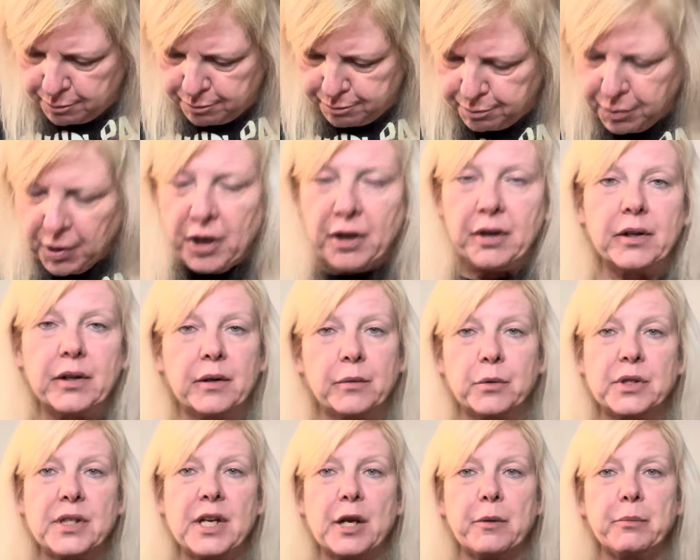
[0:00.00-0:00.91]
But it
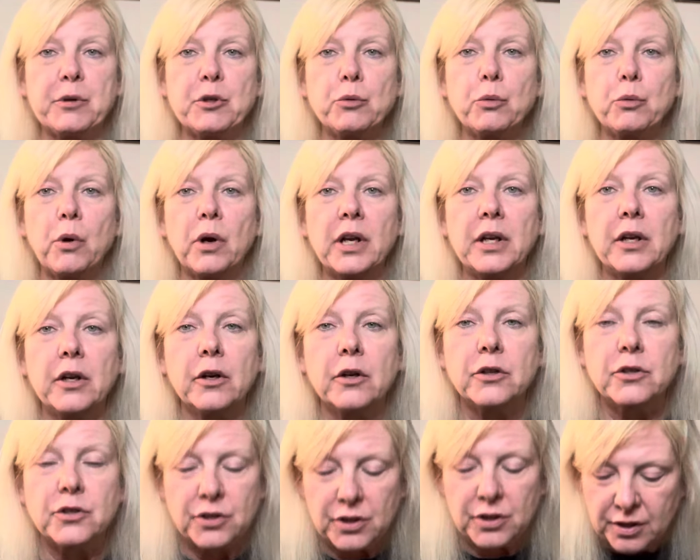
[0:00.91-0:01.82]
would take me 20
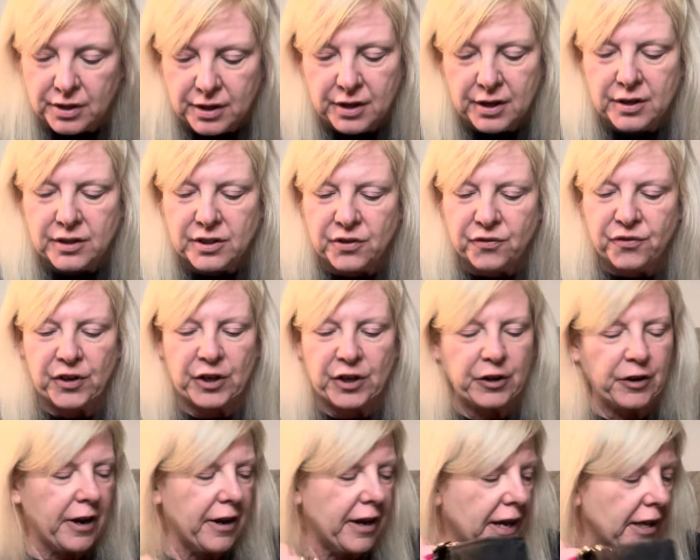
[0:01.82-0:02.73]
years to
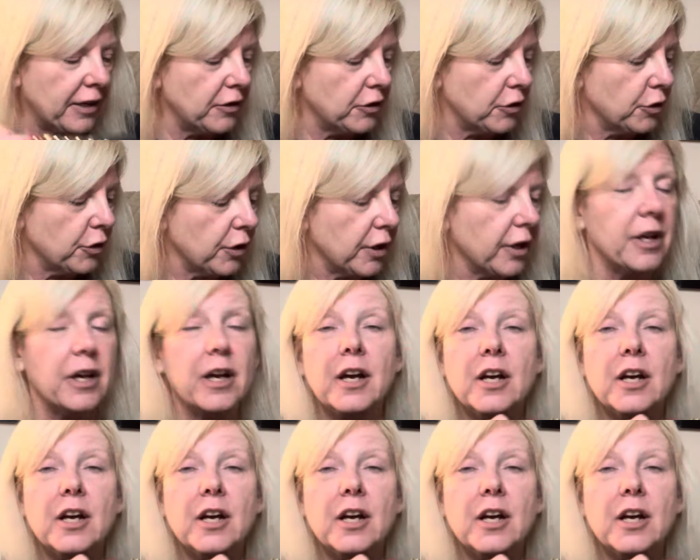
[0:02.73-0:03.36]
figure out how to do it.